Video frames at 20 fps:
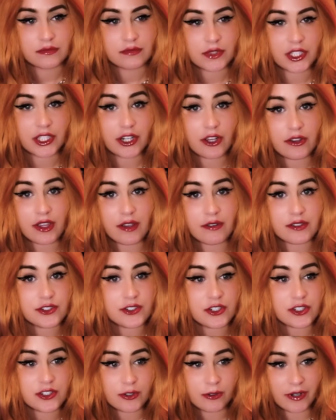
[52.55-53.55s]
You know, that was
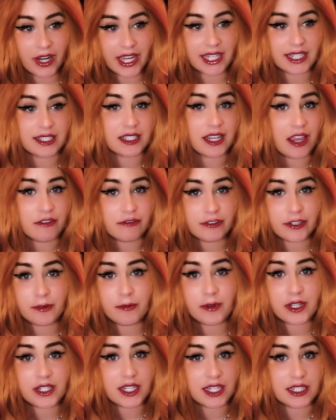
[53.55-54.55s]
just great and
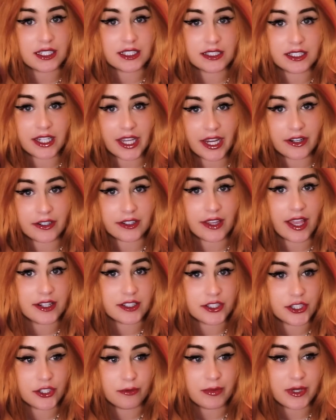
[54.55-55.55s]
everyone needed to hear that
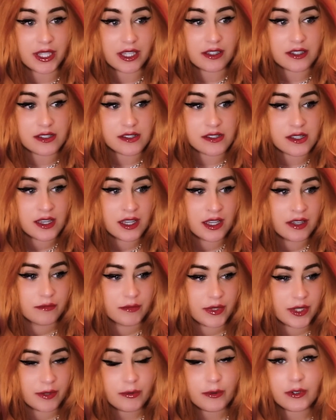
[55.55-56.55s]
too because
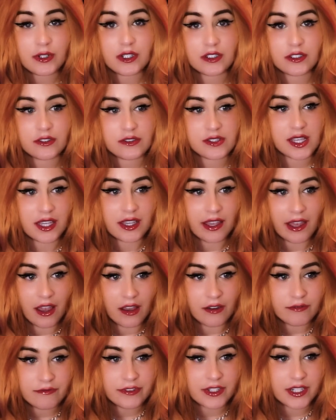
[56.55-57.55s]
people were losing
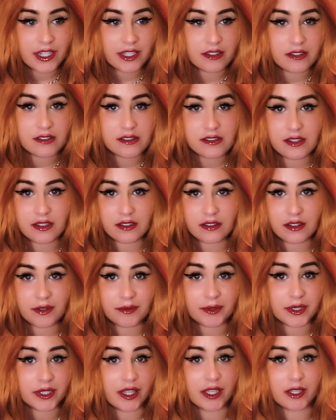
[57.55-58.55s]
confidence and they
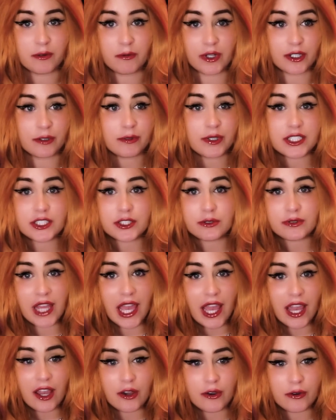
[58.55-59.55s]
were like, what do we do
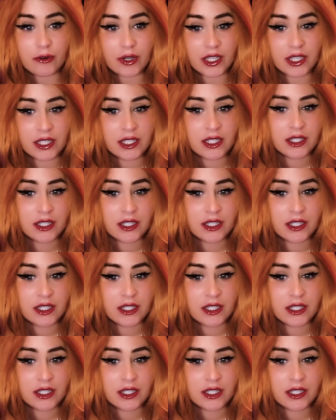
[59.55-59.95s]
now?